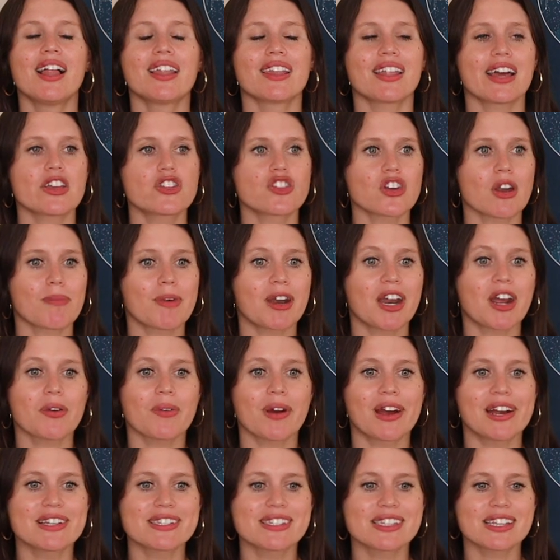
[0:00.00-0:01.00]
Like Gemini
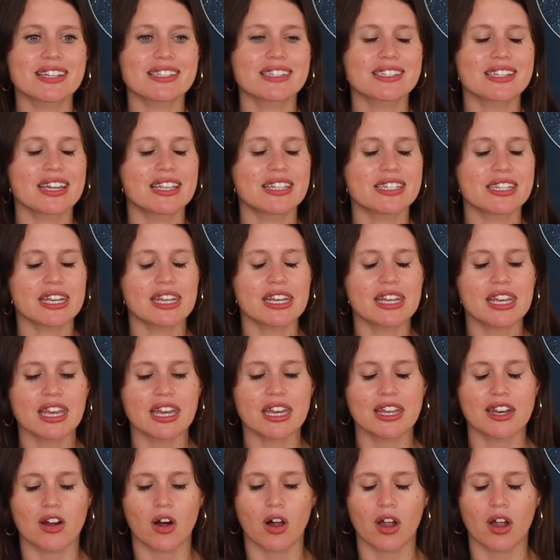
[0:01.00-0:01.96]
risings can take in